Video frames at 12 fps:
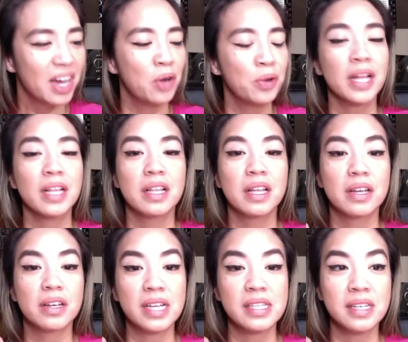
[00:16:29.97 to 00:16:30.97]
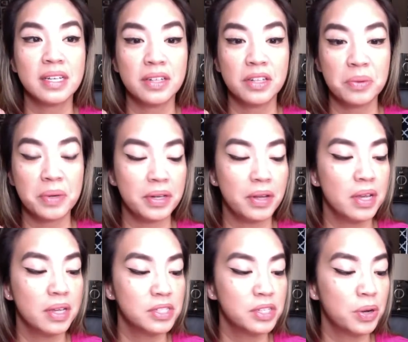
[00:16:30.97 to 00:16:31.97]
Okay. Guessing another one.
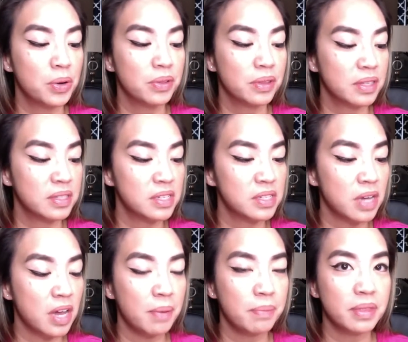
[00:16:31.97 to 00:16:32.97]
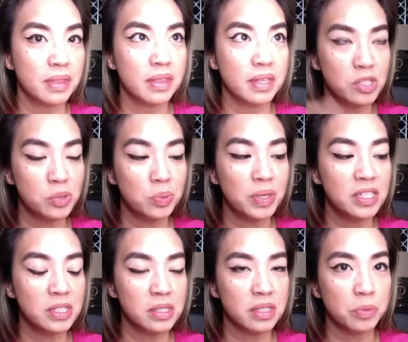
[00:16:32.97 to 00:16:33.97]
So this is this week
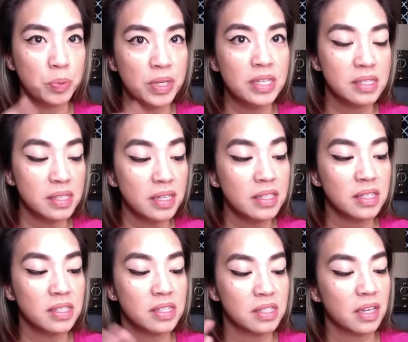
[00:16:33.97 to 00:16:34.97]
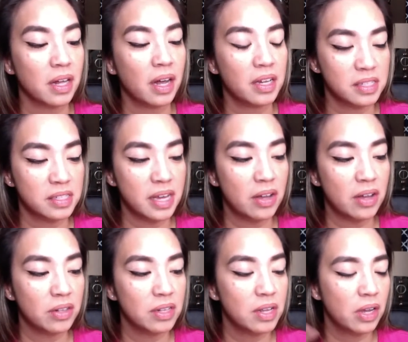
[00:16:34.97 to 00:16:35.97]
six's
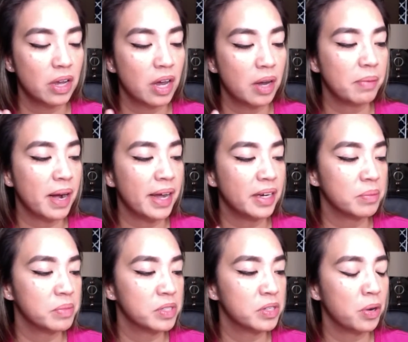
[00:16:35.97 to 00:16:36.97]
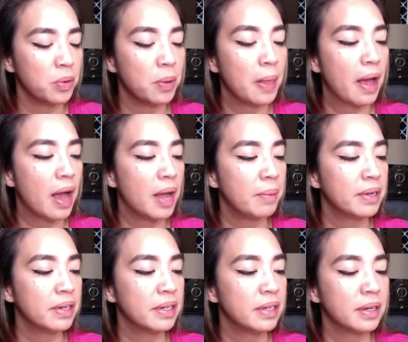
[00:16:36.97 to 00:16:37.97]
sale item. So I'm
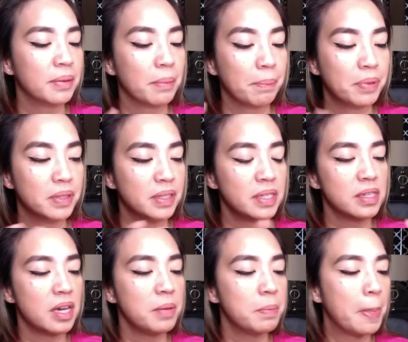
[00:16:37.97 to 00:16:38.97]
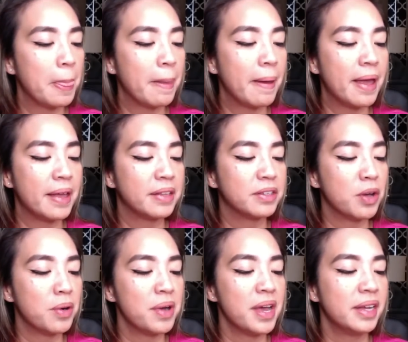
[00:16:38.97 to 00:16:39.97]
going to put this up and
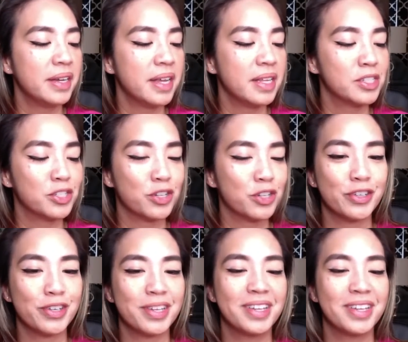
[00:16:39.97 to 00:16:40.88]
go ahead and start.